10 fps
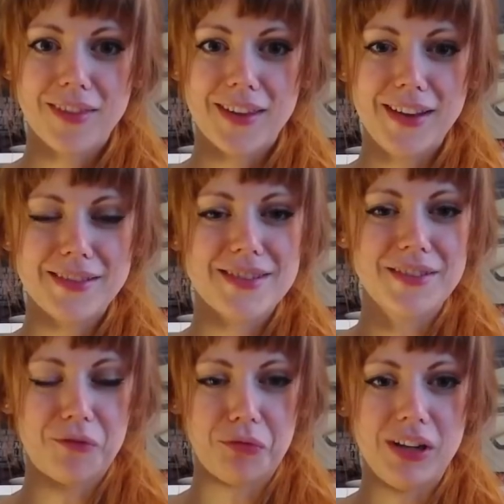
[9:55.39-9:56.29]
it's
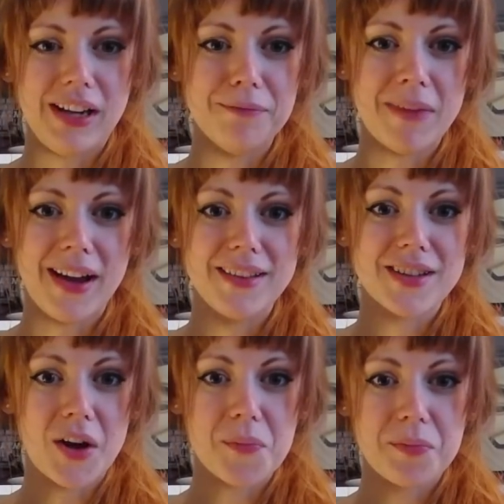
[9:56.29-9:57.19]
really my
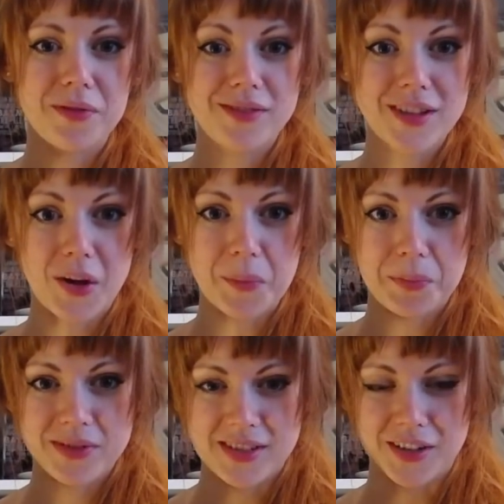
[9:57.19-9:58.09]
top
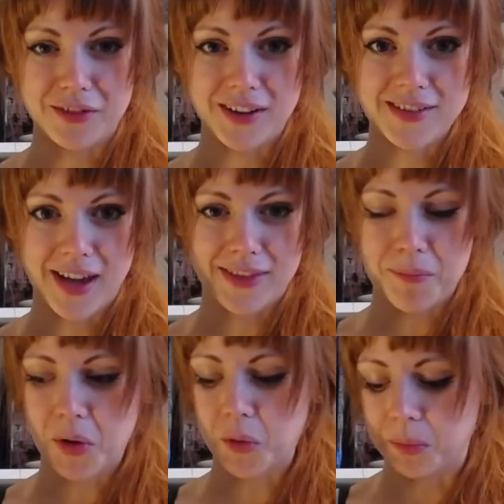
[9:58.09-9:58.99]
series at the
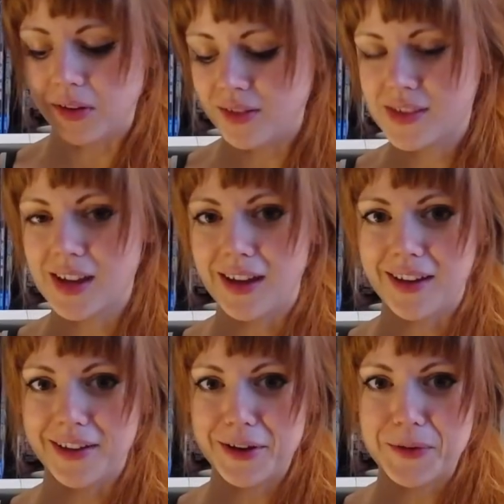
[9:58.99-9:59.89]
moment.
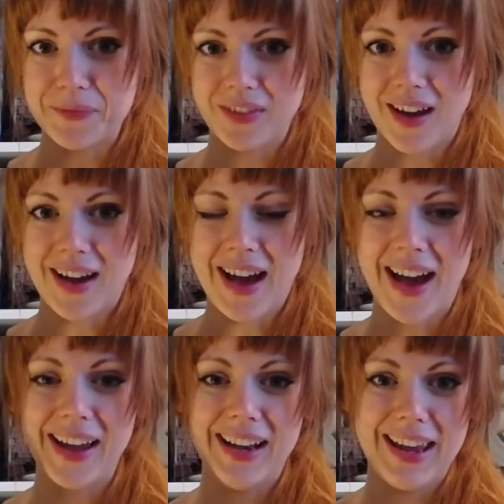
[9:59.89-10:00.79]

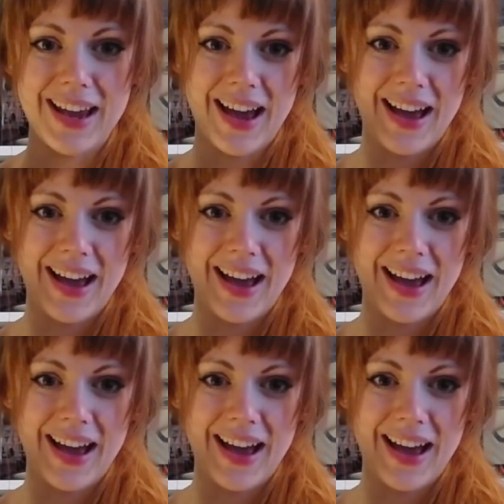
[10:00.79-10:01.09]
Highly